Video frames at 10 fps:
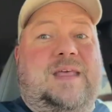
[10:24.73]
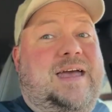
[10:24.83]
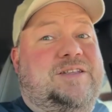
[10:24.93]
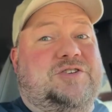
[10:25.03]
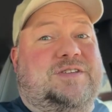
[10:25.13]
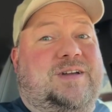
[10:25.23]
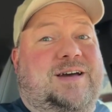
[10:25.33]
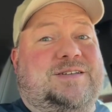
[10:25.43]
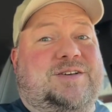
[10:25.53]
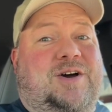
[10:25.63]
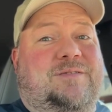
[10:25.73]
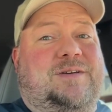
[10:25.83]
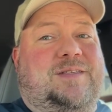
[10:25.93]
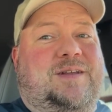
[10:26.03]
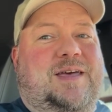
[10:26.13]
And just an iced coffee
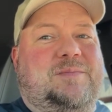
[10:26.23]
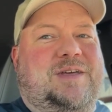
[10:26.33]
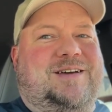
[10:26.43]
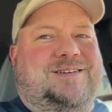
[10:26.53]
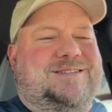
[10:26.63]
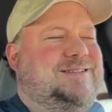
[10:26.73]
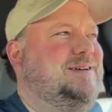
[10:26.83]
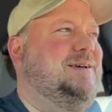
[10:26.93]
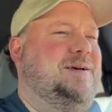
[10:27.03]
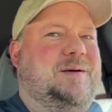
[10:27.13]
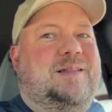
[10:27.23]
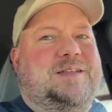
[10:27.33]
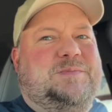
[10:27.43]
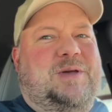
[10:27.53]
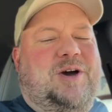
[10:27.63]
today because,
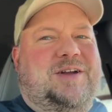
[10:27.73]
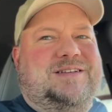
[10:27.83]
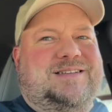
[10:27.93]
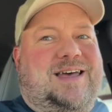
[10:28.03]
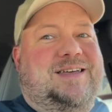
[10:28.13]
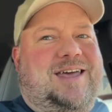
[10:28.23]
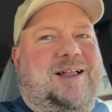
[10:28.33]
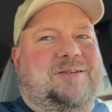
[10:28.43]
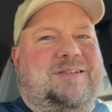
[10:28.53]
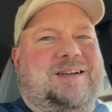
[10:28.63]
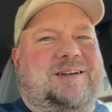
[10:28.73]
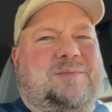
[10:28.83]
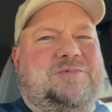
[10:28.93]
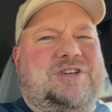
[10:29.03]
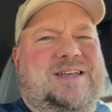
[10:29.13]
let's be honest, I caloried it
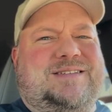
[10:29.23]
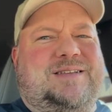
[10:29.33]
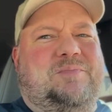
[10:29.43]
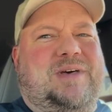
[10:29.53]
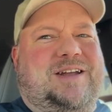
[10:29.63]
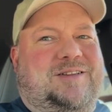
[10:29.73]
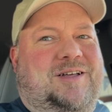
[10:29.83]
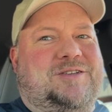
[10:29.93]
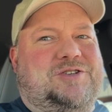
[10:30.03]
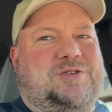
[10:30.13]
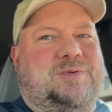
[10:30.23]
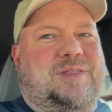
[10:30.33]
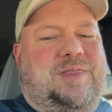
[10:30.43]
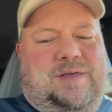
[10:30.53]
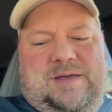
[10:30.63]
up just a bit at lunch
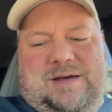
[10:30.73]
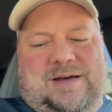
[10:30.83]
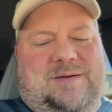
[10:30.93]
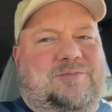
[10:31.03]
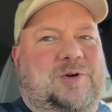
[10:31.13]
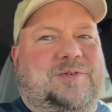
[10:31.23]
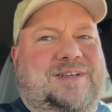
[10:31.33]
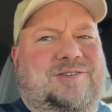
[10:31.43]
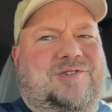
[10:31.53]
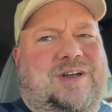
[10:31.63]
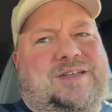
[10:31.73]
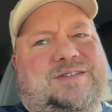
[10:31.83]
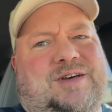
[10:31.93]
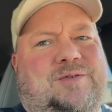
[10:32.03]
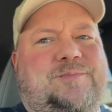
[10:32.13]
with the protein drink,
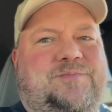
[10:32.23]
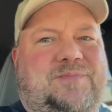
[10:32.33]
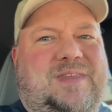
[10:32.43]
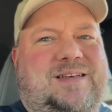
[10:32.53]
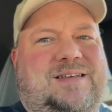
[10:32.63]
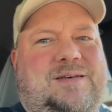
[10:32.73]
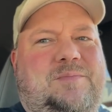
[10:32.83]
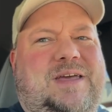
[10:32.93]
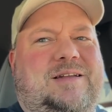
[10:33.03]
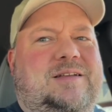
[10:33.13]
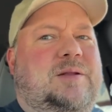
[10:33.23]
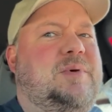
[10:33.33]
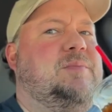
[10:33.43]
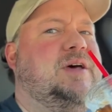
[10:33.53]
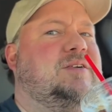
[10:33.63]
so being a little
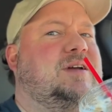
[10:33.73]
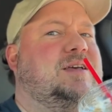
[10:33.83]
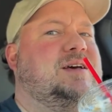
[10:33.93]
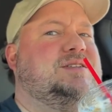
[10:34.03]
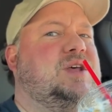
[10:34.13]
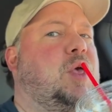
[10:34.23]
bit better, I guess.